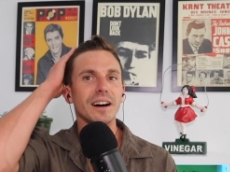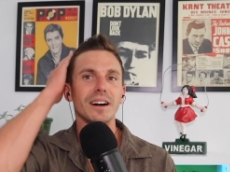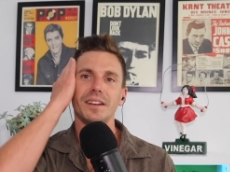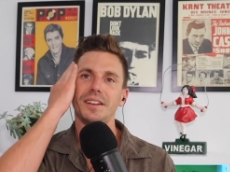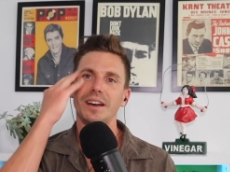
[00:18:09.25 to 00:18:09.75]

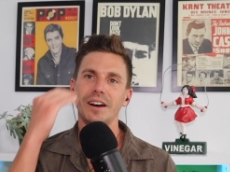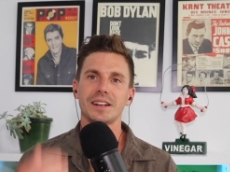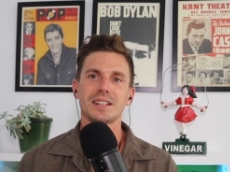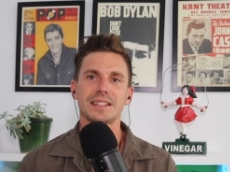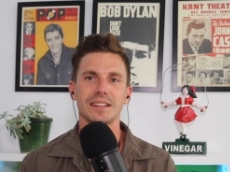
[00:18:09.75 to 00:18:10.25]
"Oh no, I
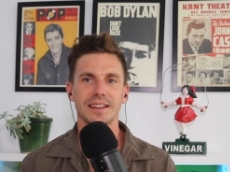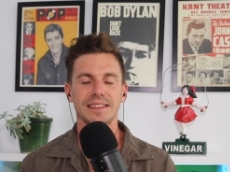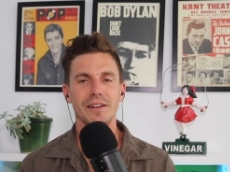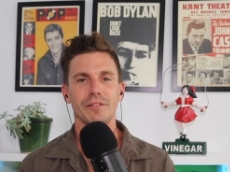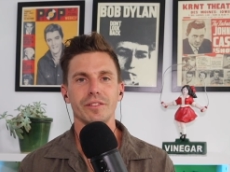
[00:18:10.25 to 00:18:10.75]
just sound like
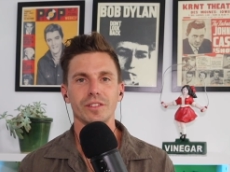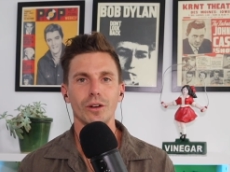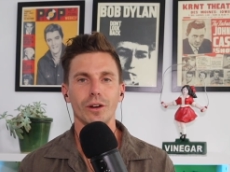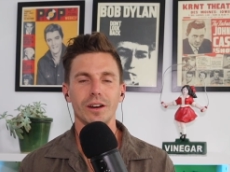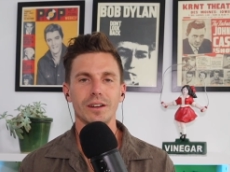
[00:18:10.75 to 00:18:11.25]
that
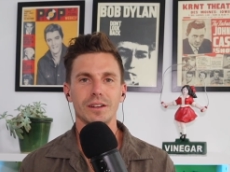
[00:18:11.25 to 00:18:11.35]
flog."